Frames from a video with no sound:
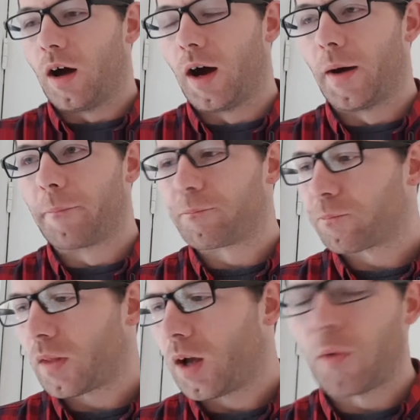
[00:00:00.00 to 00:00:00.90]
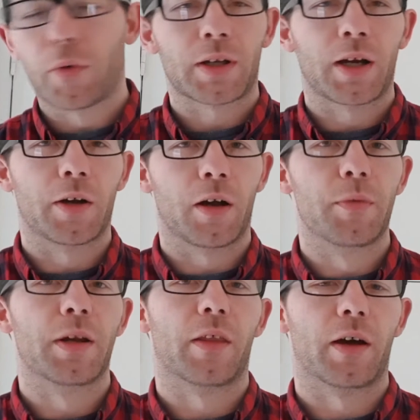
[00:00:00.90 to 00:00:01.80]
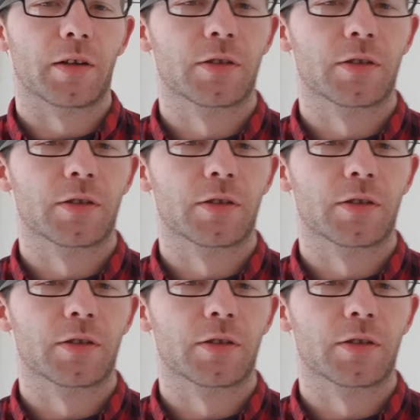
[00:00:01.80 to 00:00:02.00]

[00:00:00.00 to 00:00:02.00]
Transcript: I want to count how many that